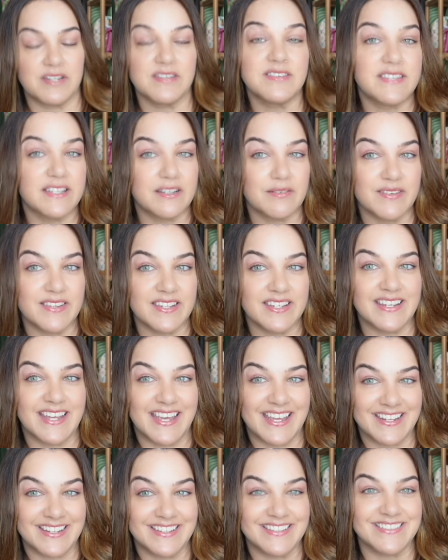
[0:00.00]
to stick with it
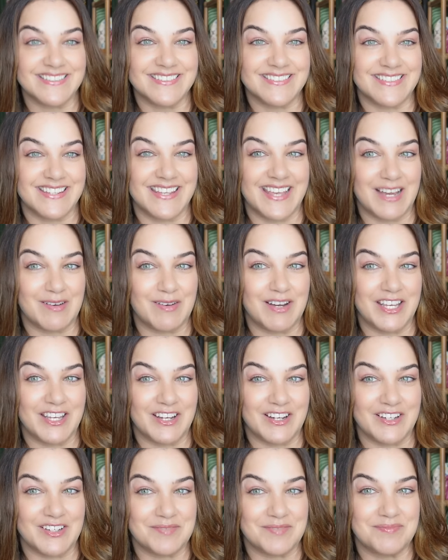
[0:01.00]
and see how I
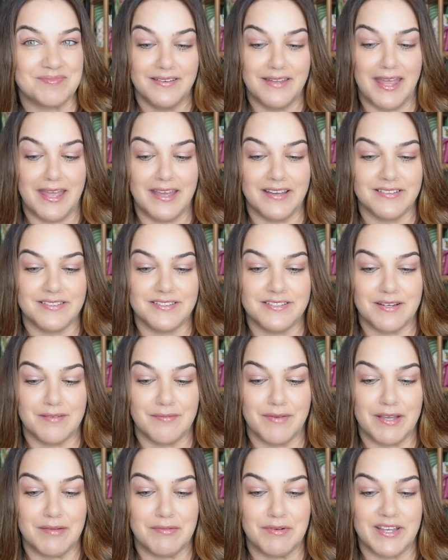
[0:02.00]
go. Next,
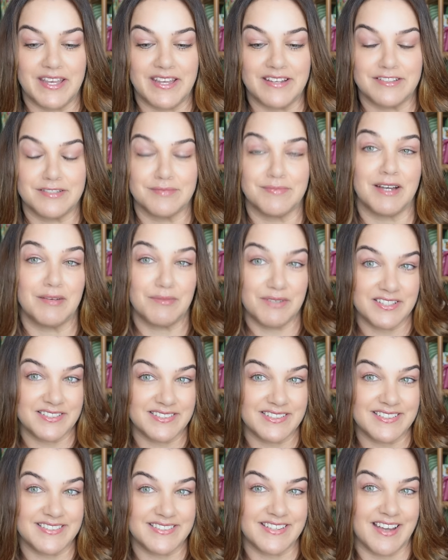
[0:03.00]
we will get to my
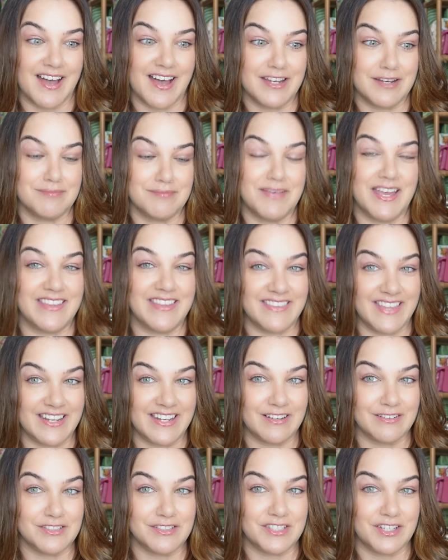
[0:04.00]
wishlist item, and then
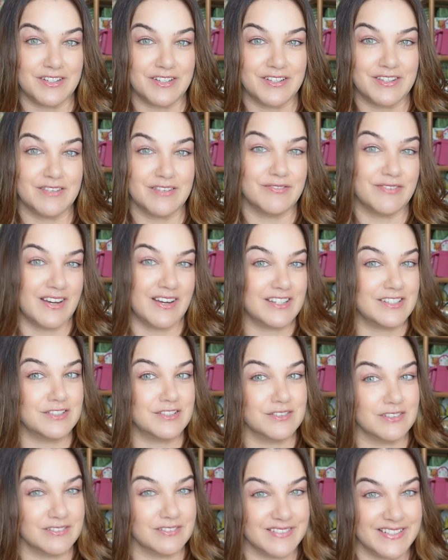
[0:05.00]
I'll show you the fine
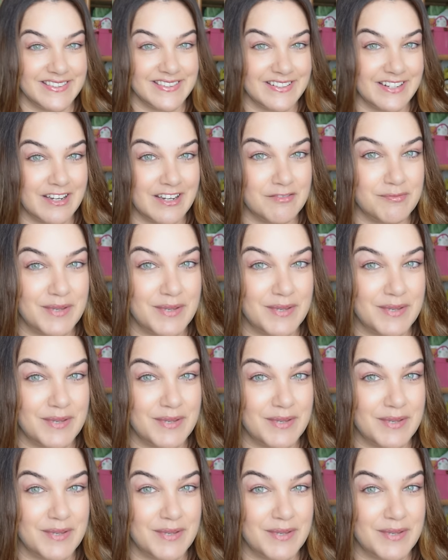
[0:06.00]
jewelry that I've